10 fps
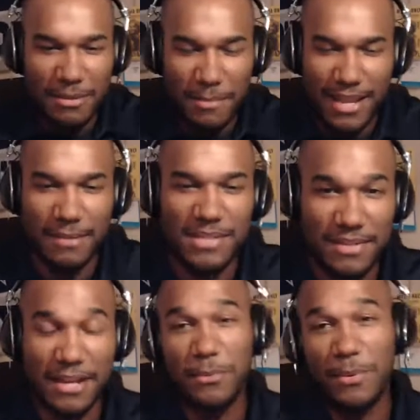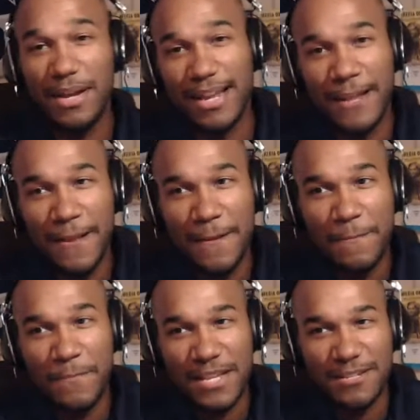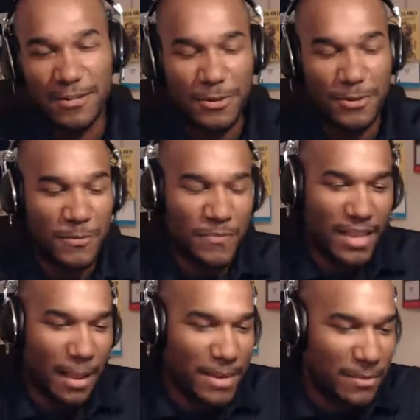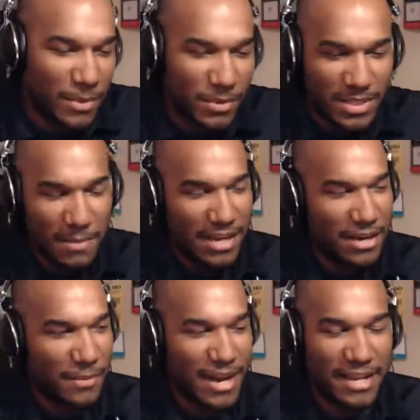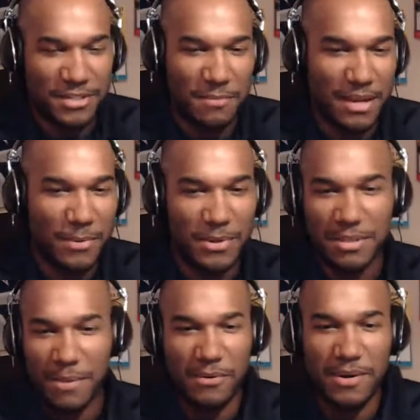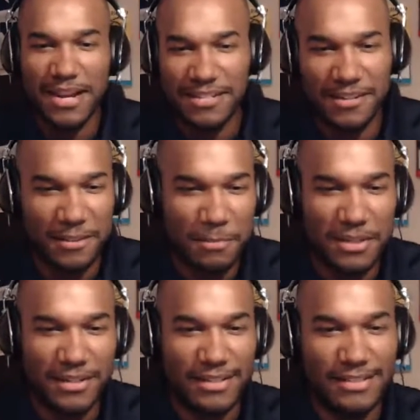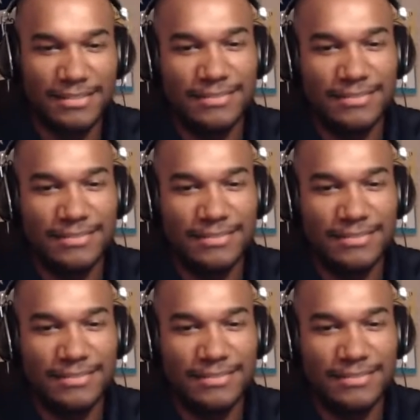the man himself, Dana White. So, I mean, what was the media reaction, man? What was the media reaction in the building?